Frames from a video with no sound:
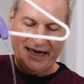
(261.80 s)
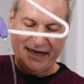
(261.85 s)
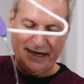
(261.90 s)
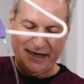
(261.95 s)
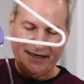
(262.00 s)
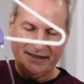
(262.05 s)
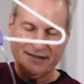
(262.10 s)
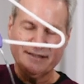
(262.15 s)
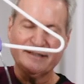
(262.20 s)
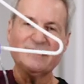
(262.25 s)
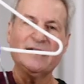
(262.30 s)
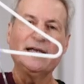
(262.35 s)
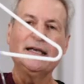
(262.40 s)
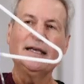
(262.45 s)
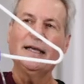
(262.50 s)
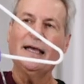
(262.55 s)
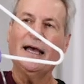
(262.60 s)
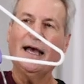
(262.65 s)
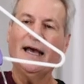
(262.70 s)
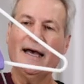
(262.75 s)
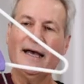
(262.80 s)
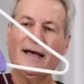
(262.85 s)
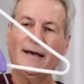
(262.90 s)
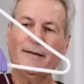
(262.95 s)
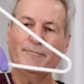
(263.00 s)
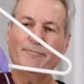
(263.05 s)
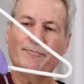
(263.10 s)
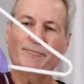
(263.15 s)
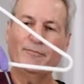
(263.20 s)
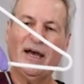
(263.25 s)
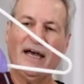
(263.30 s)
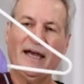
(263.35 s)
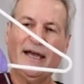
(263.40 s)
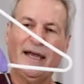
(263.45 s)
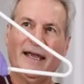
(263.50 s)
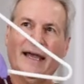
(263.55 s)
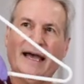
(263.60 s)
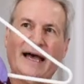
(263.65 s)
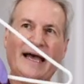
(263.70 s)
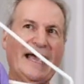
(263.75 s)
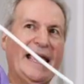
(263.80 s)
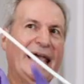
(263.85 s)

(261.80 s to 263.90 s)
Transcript: aid us um, by uh,